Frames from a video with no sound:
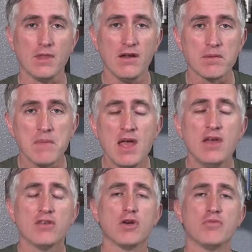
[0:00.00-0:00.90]
Okay,
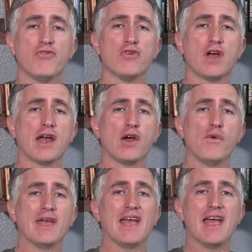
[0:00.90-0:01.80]
so before I get
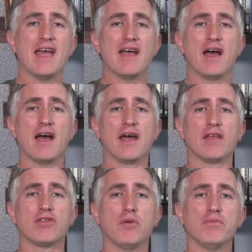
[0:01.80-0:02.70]
going,
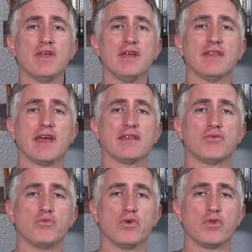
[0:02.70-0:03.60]
uh, something that
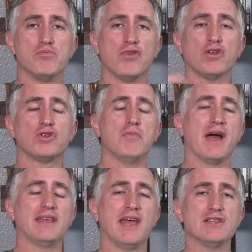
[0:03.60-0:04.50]
was brought to
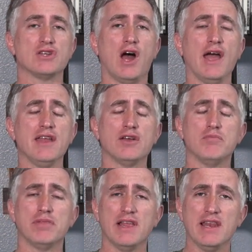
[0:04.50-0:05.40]
my attention, I had
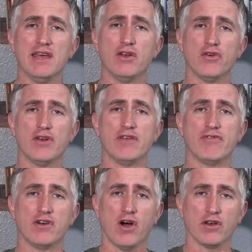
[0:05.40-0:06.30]
completely and utterly
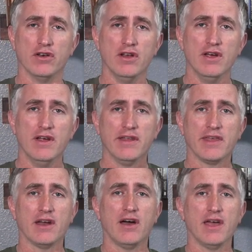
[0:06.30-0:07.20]
forgotten
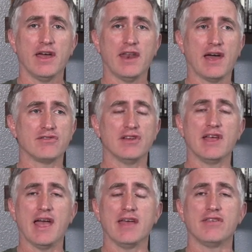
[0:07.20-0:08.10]
that I had
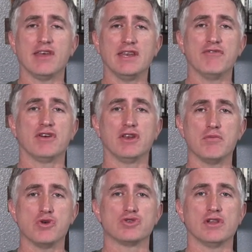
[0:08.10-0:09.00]
actually a significant
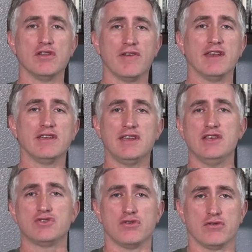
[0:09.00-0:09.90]
emotional event
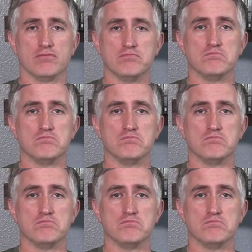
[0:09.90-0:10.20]
t-shirt.